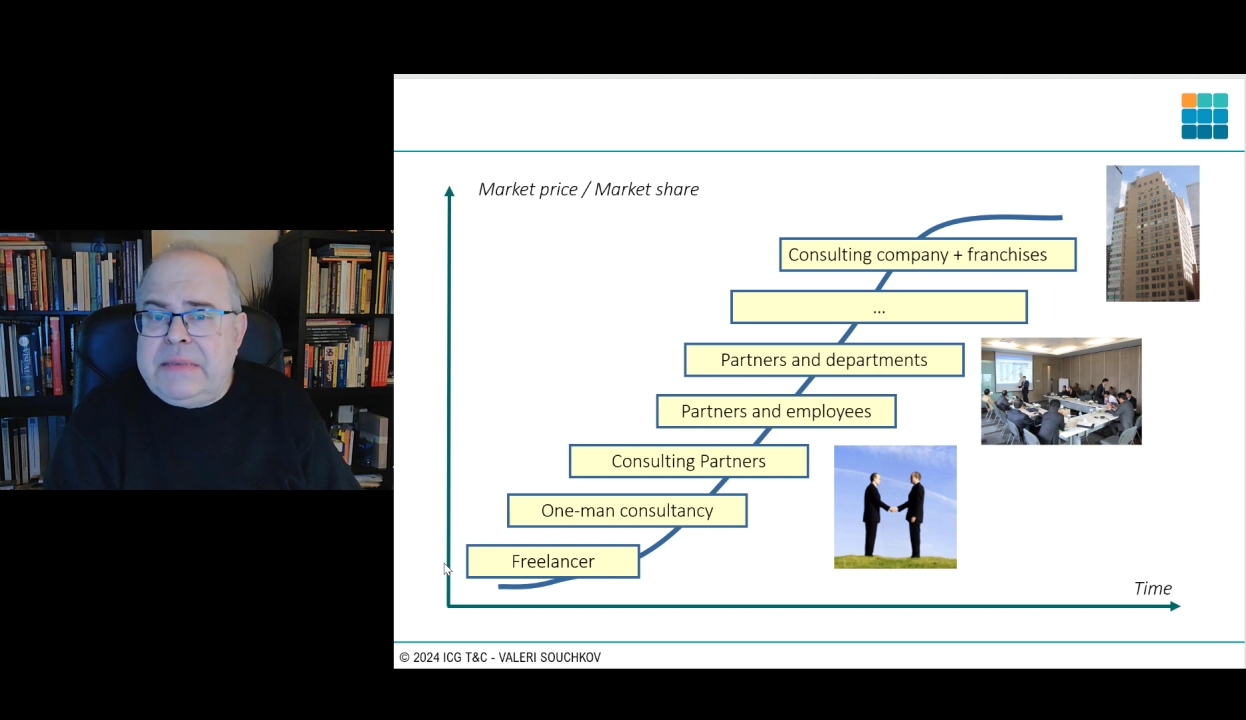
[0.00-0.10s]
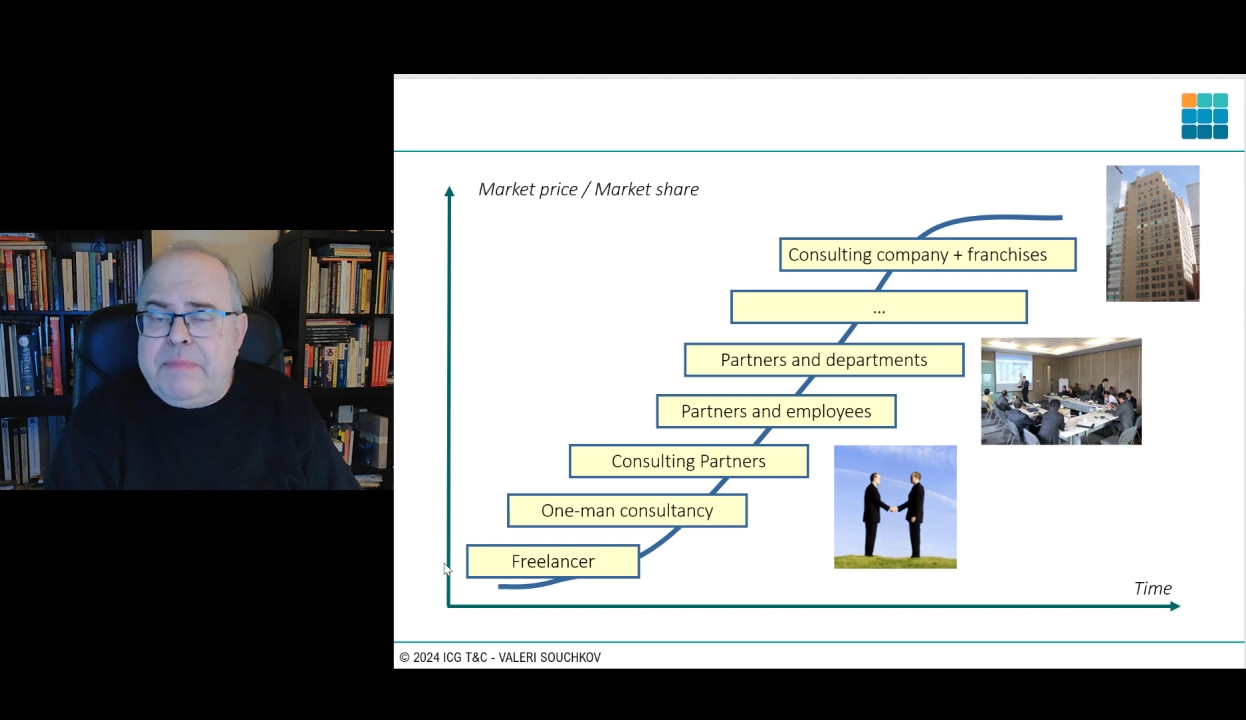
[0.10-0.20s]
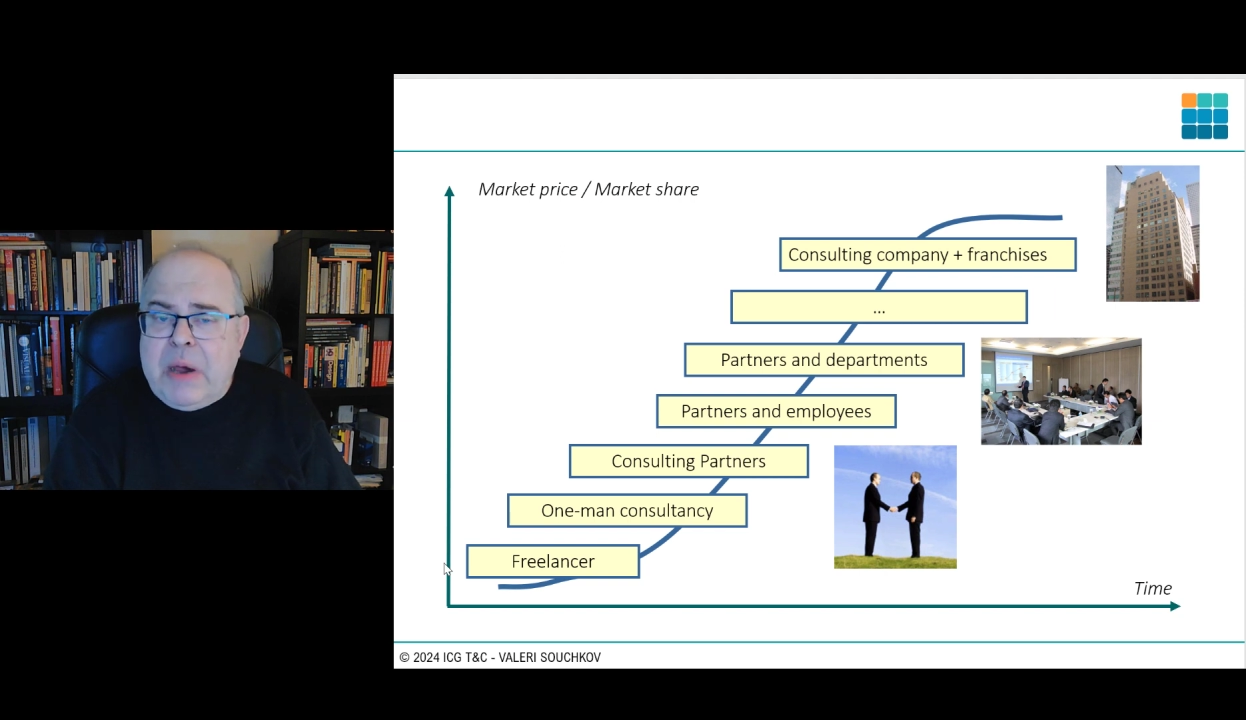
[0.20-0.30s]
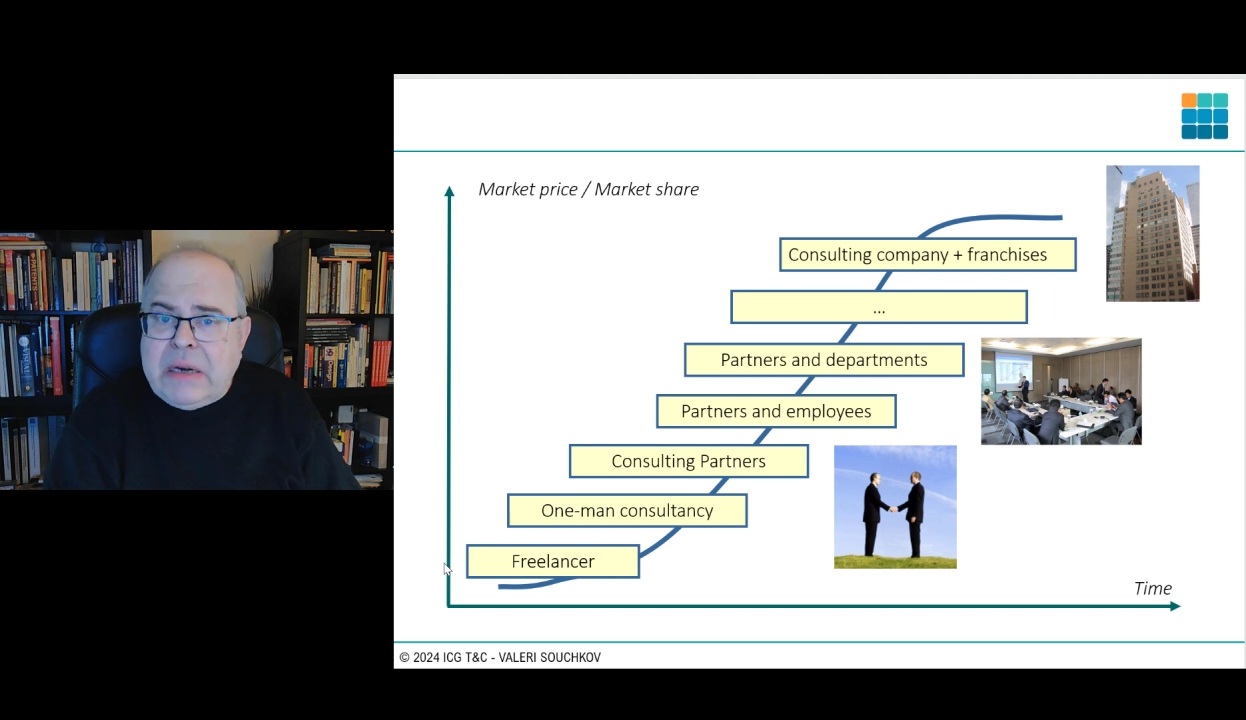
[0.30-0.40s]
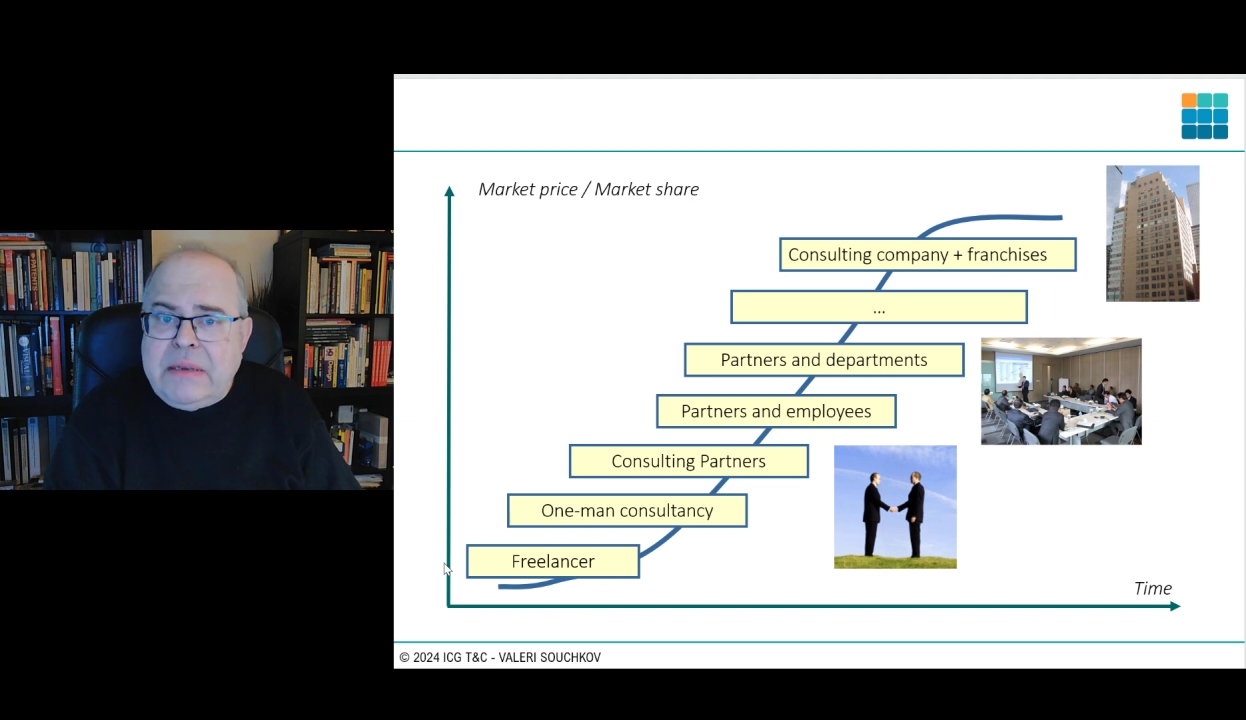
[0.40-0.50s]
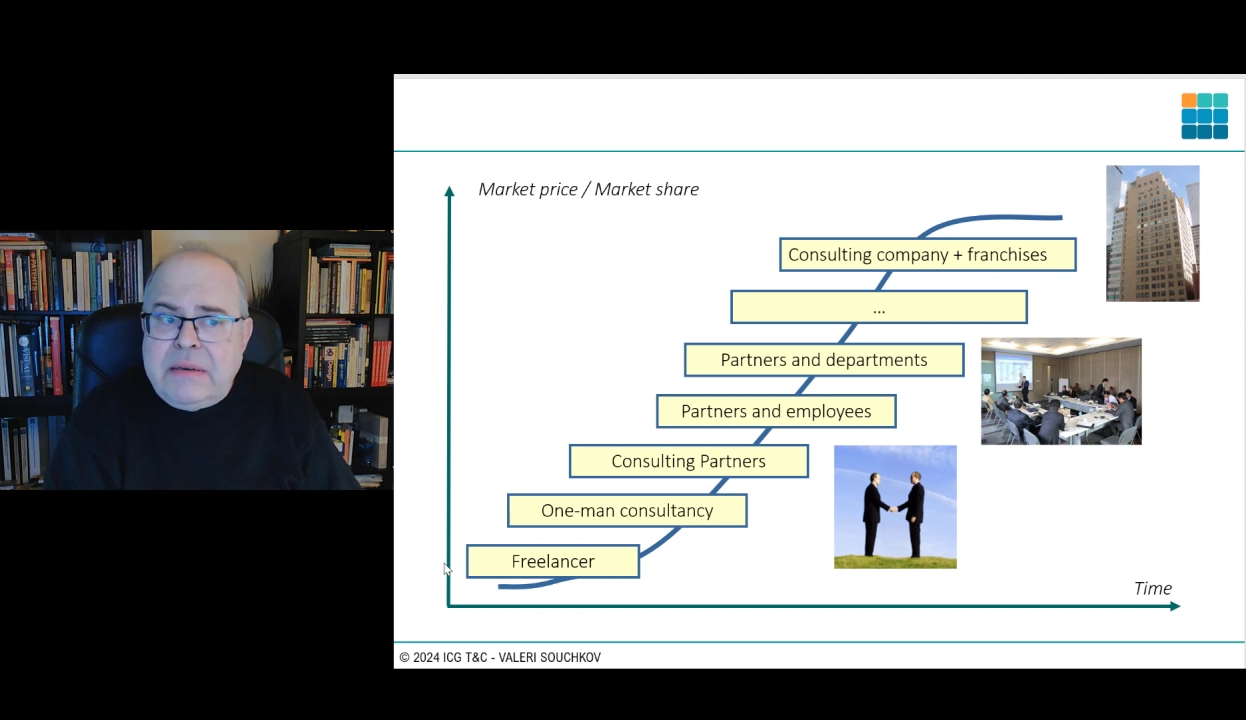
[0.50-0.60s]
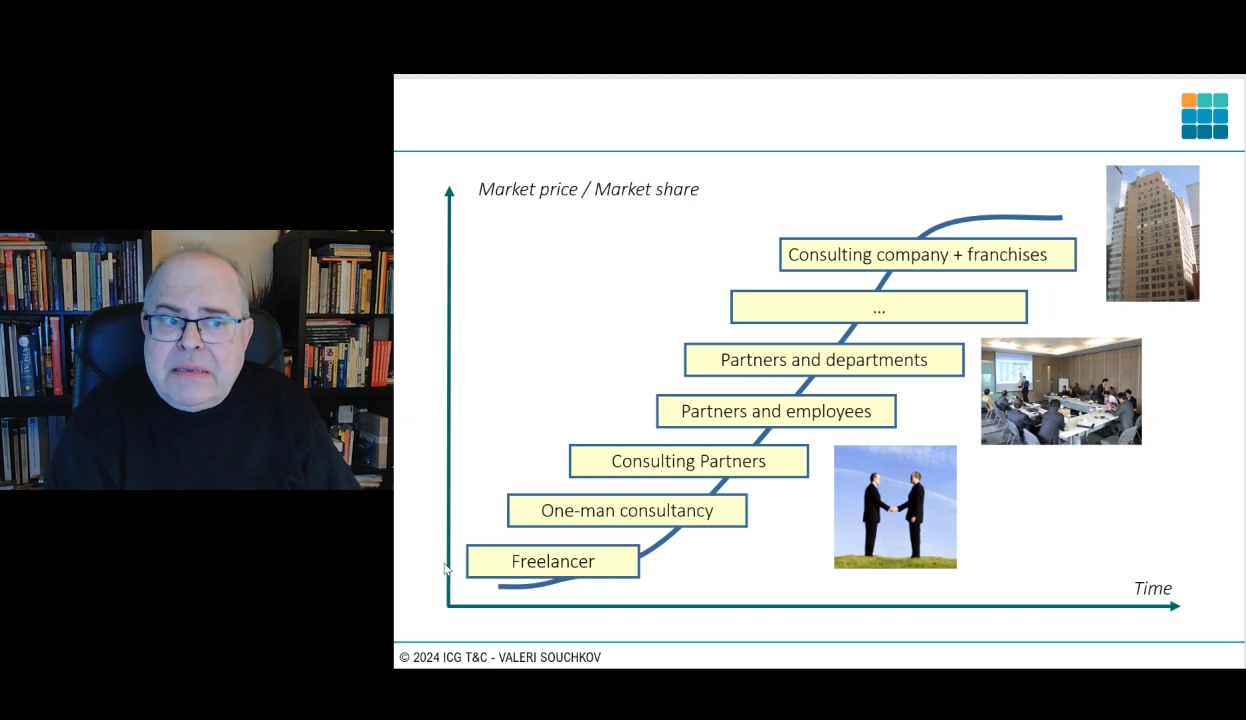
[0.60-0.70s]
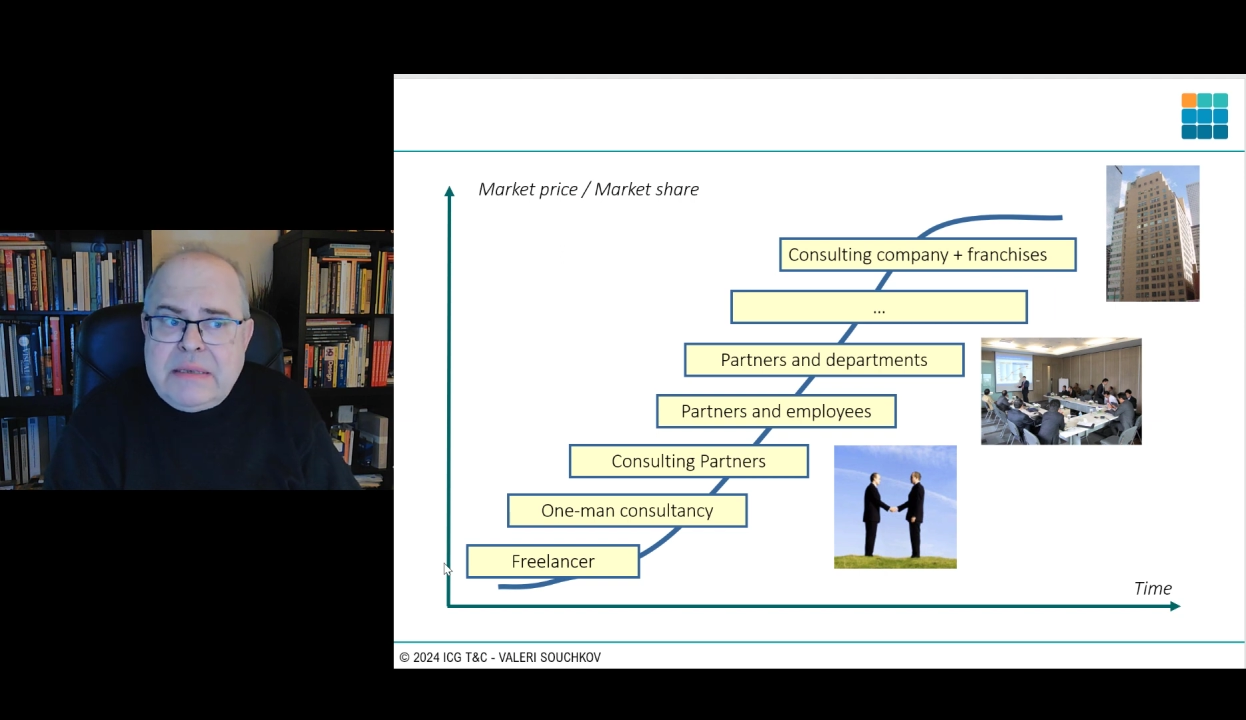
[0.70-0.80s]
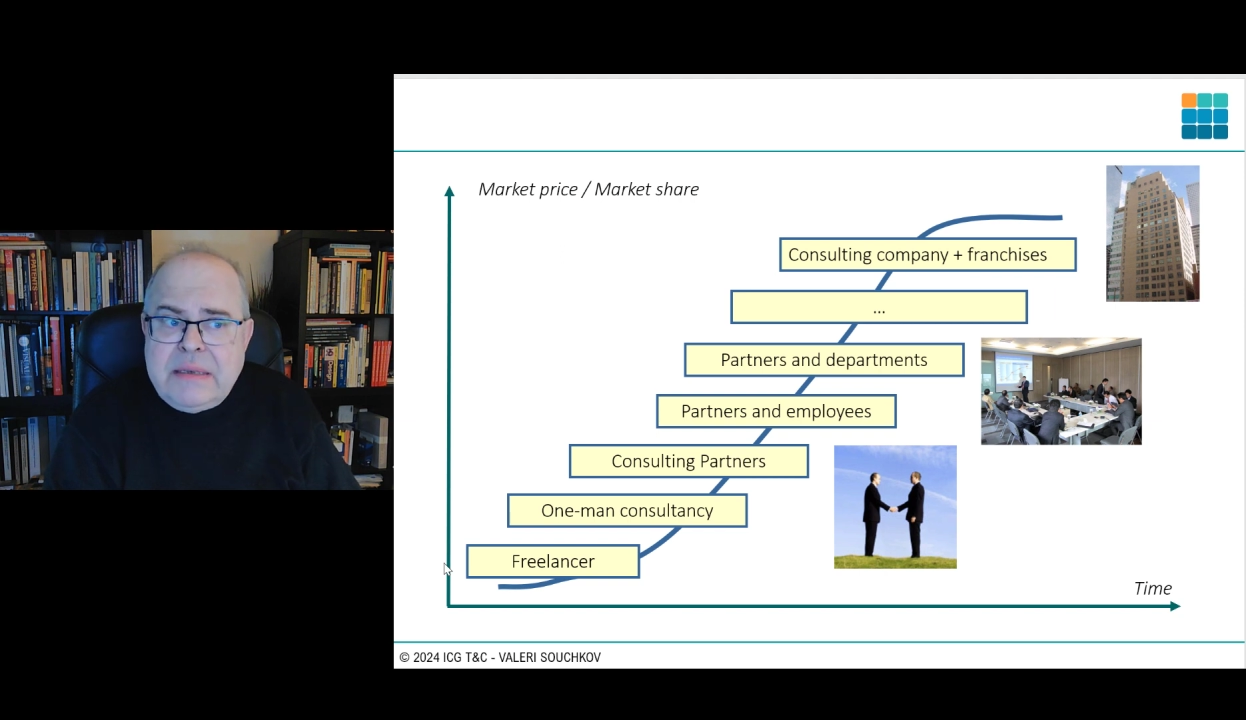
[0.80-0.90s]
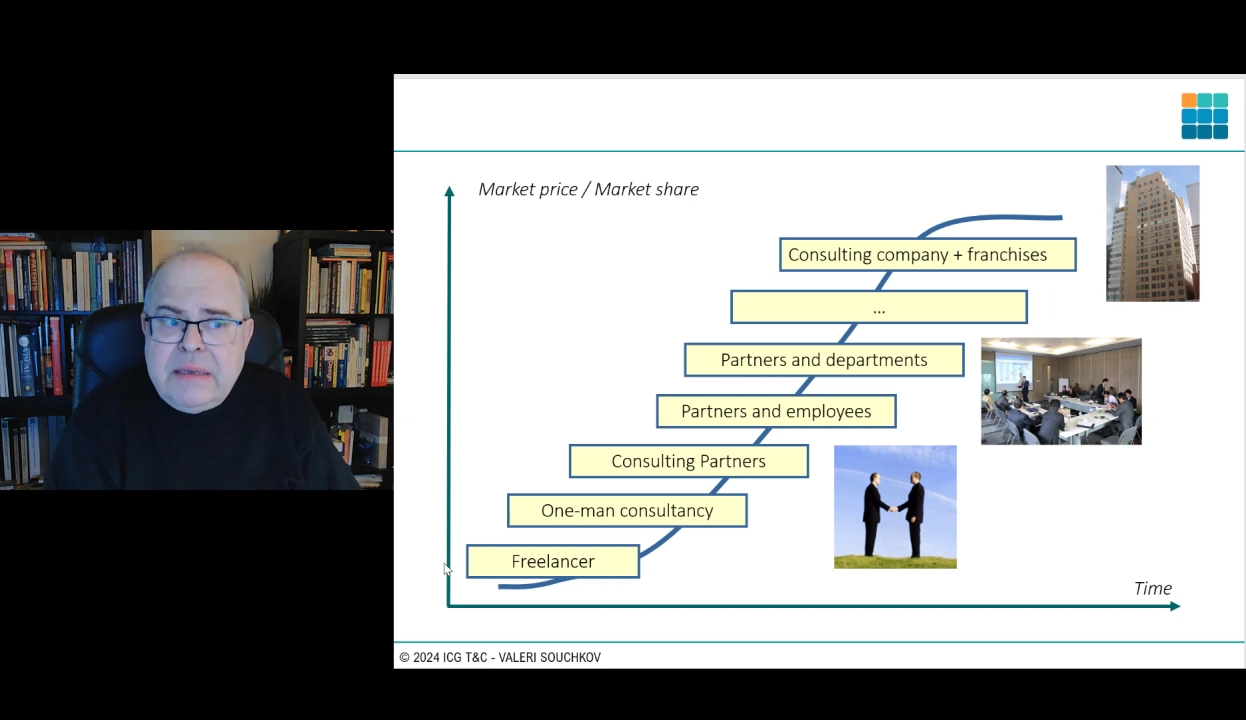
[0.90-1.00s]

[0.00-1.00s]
partners